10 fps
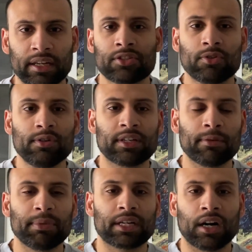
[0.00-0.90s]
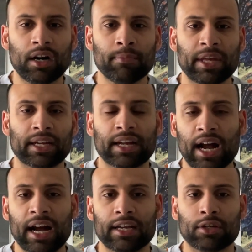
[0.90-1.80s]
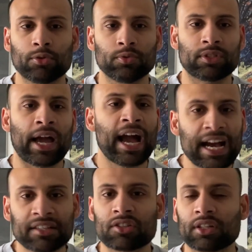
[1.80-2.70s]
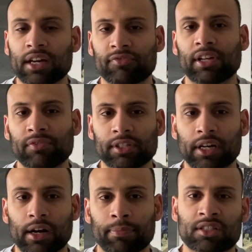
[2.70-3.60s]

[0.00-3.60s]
so you can become that guy who has his life leveled up.